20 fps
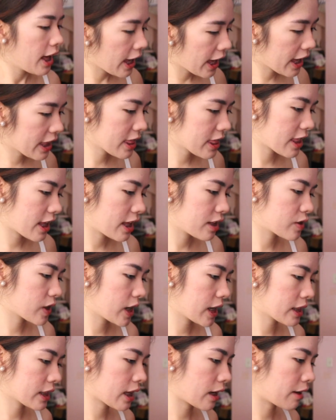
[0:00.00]
And then,
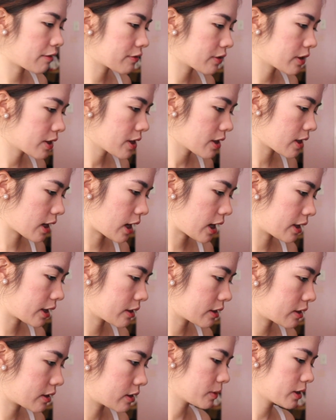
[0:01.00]
right after that,
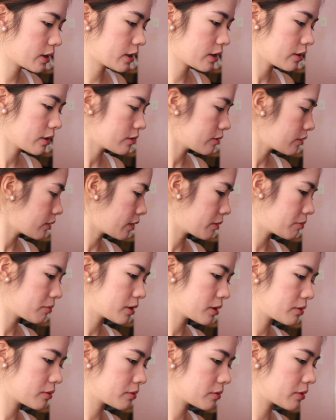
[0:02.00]
what else will I
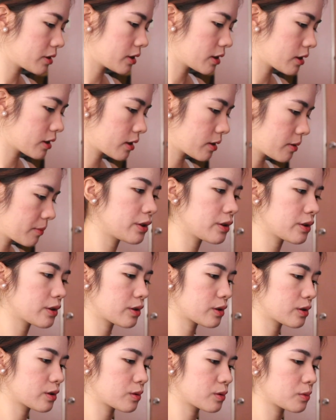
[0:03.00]
be doing?
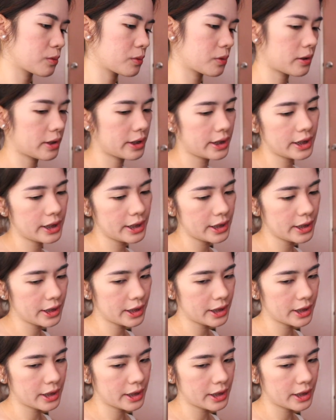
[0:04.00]
Contour?